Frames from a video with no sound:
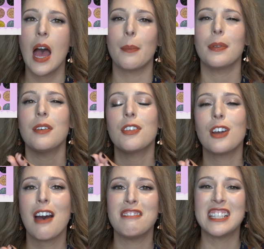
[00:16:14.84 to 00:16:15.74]
I believe they're
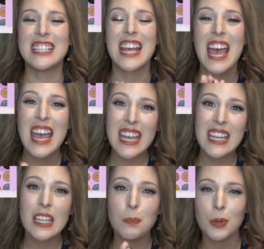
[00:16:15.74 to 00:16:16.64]
having an
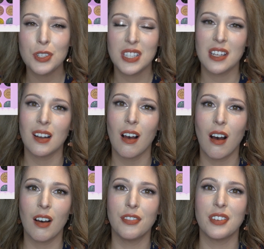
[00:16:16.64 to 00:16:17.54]
80%
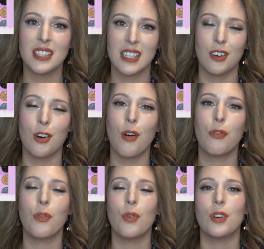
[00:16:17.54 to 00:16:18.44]
off sale
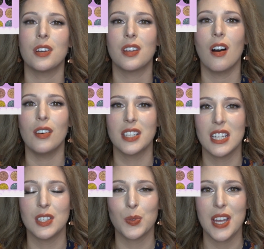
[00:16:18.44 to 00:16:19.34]
for the
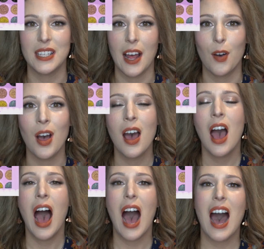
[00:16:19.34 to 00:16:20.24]
holidays right now.
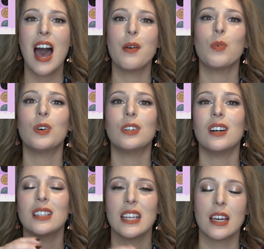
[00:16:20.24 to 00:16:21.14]
I will
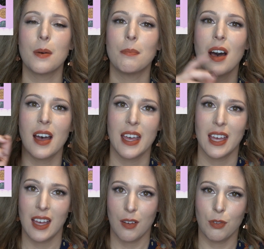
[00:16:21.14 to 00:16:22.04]
link
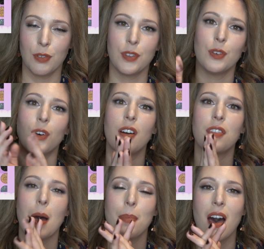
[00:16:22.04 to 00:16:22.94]
my review of
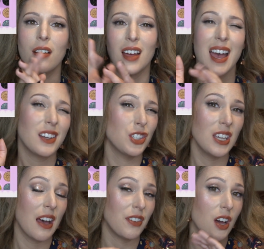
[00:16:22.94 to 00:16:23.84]
that palette. I actually
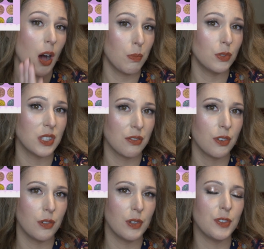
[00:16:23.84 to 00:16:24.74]
have a couple
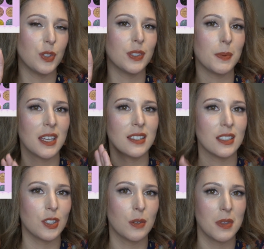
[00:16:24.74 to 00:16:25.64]
different reviews because
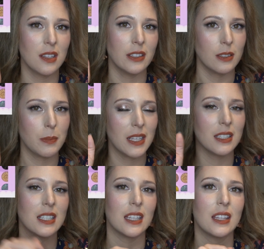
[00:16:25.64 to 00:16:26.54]
it took me a little
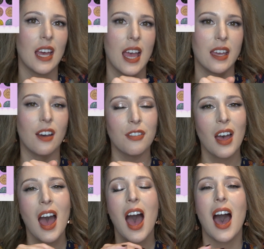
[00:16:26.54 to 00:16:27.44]
bit to get the hang of.
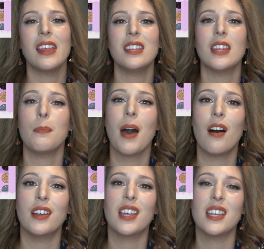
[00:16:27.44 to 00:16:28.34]
I think that
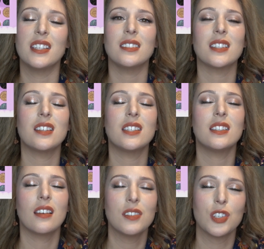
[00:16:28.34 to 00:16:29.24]
palette is
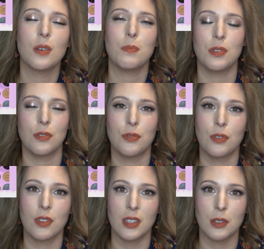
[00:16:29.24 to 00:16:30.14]
such a beautiful
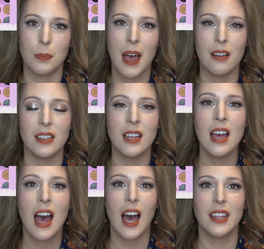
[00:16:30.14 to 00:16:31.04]
glitter palette.
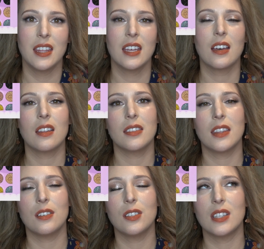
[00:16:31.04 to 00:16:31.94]
I think
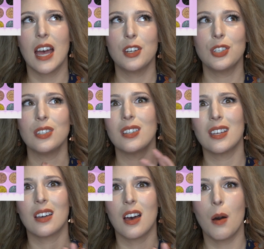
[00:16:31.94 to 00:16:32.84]
there's actually
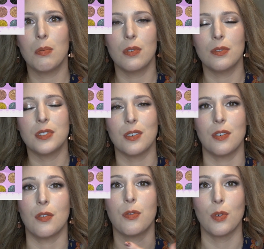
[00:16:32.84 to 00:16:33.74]
like a couple of
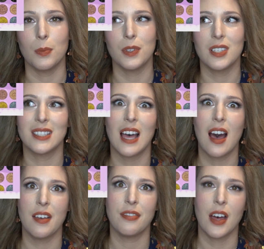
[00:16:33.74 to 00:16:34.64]
different formulas
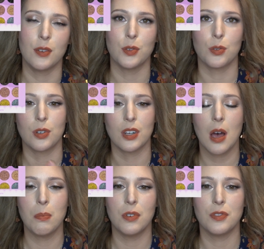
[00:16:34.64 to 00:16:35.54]
I found, or a
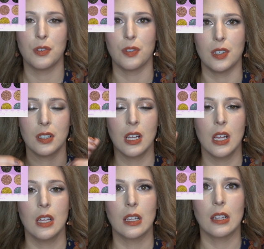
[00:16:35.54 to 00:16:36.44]
couple of different
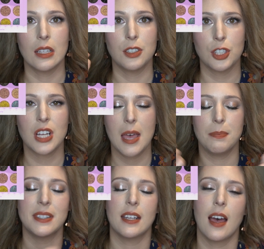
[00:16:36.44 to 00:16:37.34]
glitter
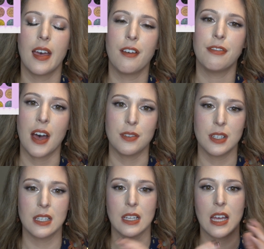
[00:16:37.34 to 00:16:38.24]
types that I have
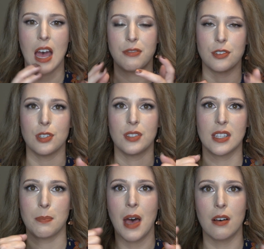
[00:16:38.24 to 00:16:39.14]
found after using
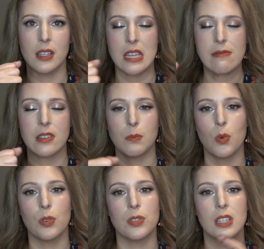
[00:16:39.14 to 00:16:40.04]
the palette even
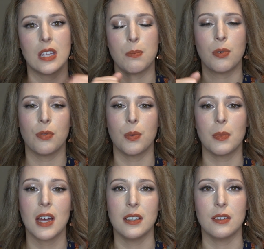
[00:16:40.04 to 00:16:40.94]
more, that they perform
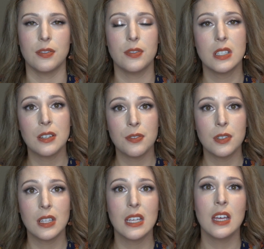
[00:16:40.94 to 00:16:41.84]
kind of
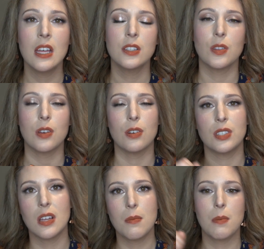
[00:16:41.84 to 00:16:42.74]
differently. So there are
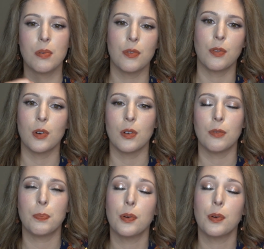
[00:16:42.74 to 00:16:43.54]
some I prefer